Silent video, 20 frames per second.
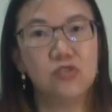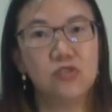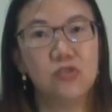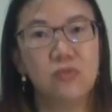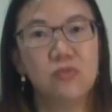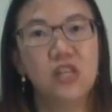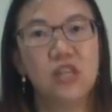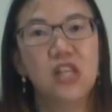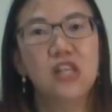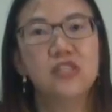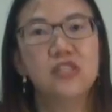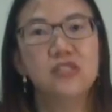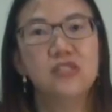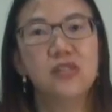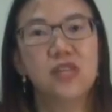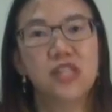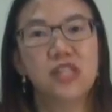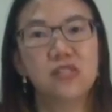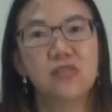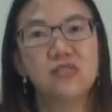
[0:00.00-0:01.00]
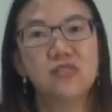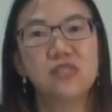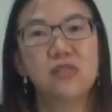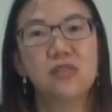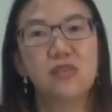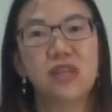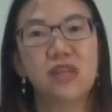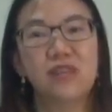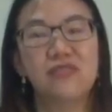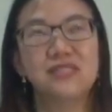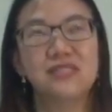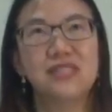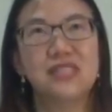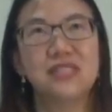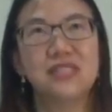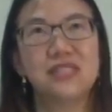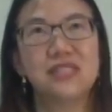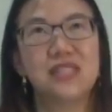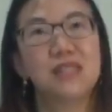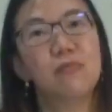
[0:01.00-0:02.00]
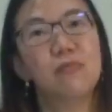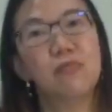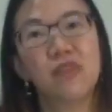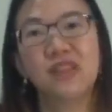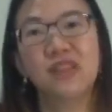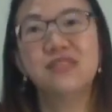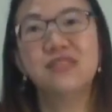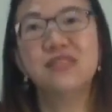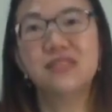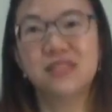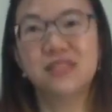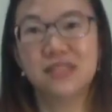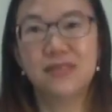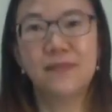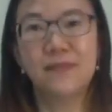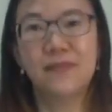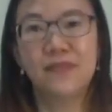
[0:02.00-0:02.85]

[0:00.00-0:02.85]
group. So in total, we have 16 prizes,